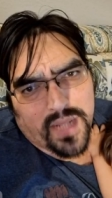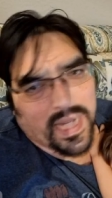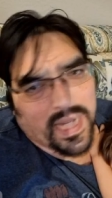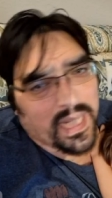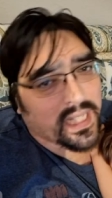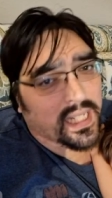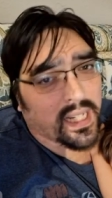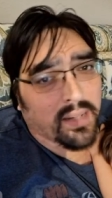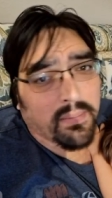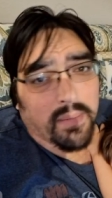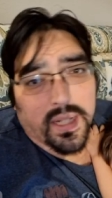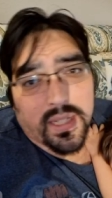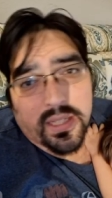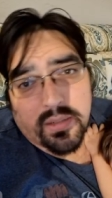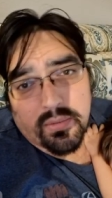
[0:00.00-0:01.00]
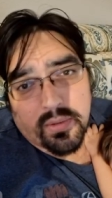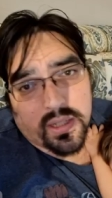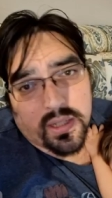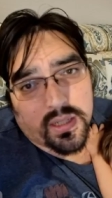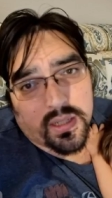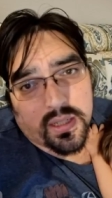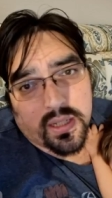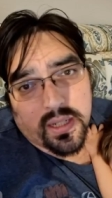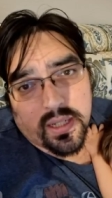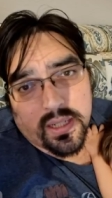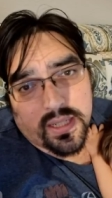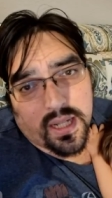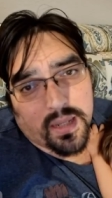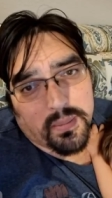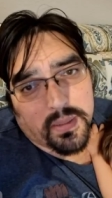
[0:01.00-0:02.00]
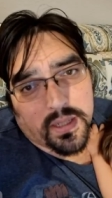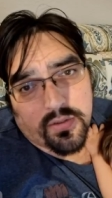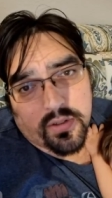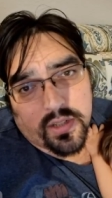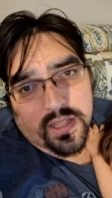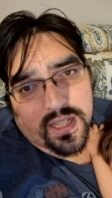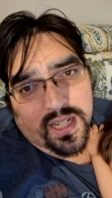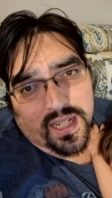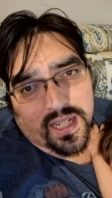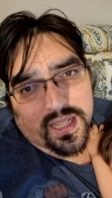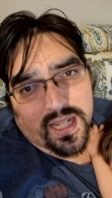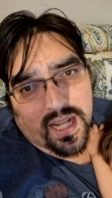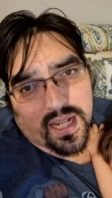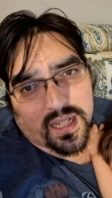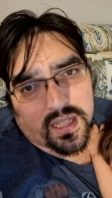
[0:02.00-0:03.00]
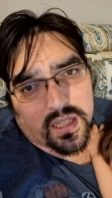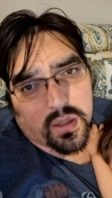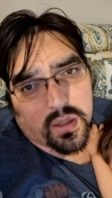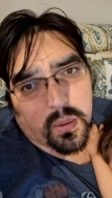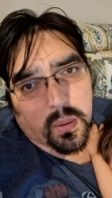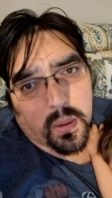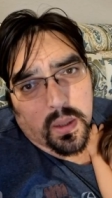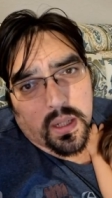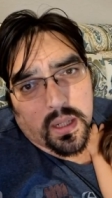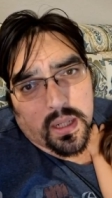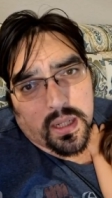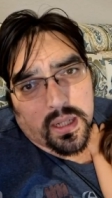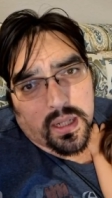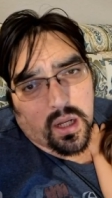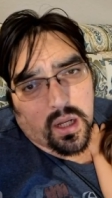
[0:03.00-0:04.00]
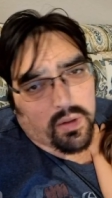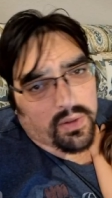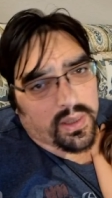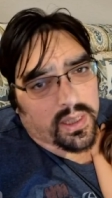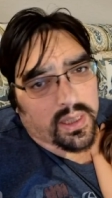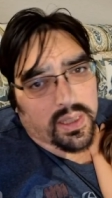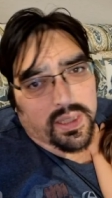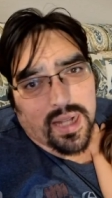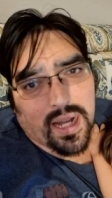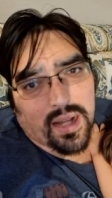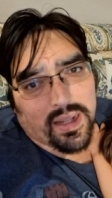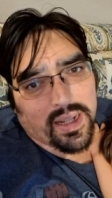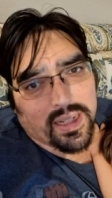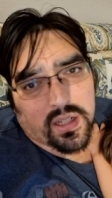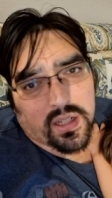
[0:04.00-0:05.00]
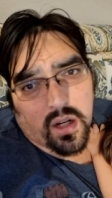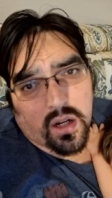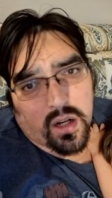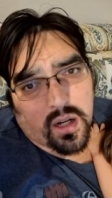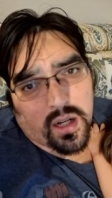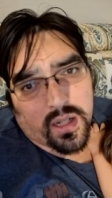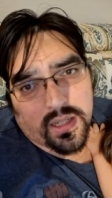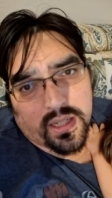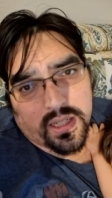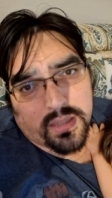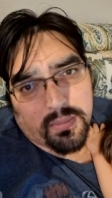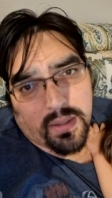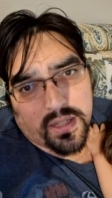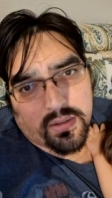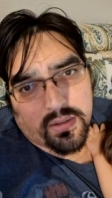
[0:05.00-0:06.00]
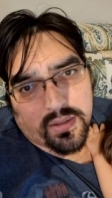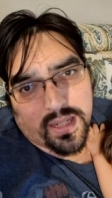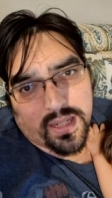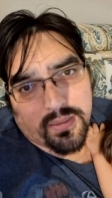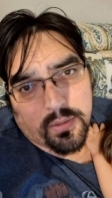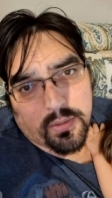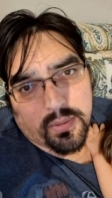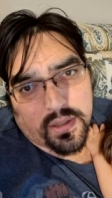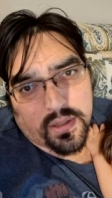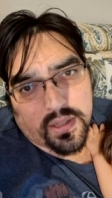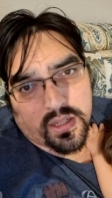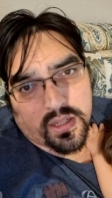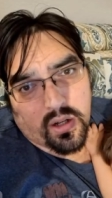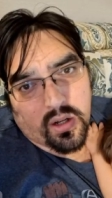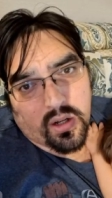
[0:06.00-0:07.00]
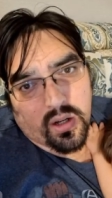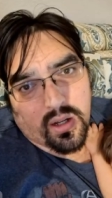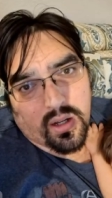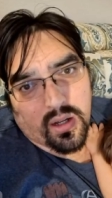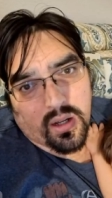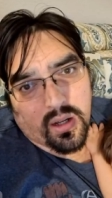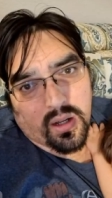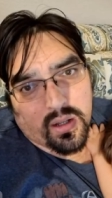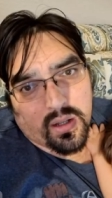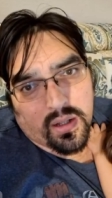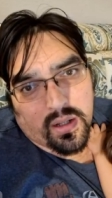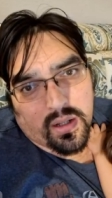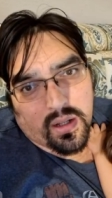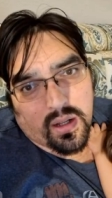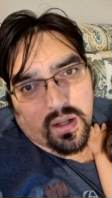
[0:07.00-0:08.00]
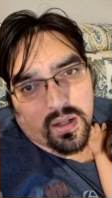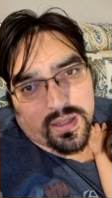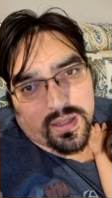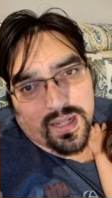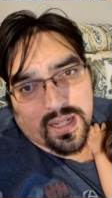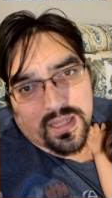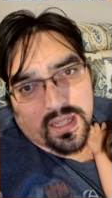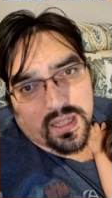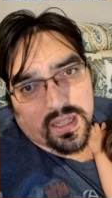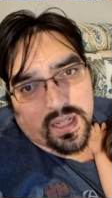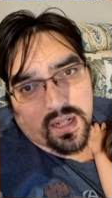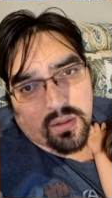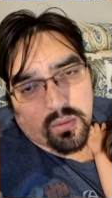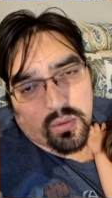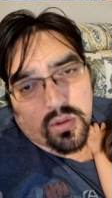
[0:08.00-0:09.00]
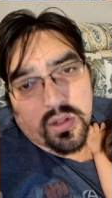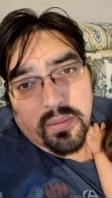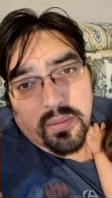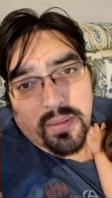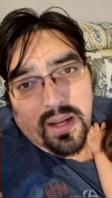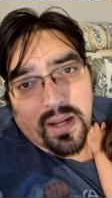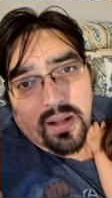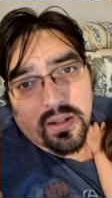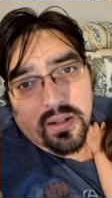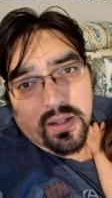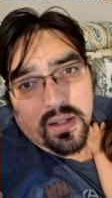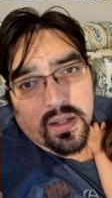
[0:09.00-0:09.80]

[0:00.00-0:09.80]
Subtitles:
He doesn't get -1 damage for psych attack, so all of a sudden now that's gone. His -1 damage ability is gone. Not something you got to worry about.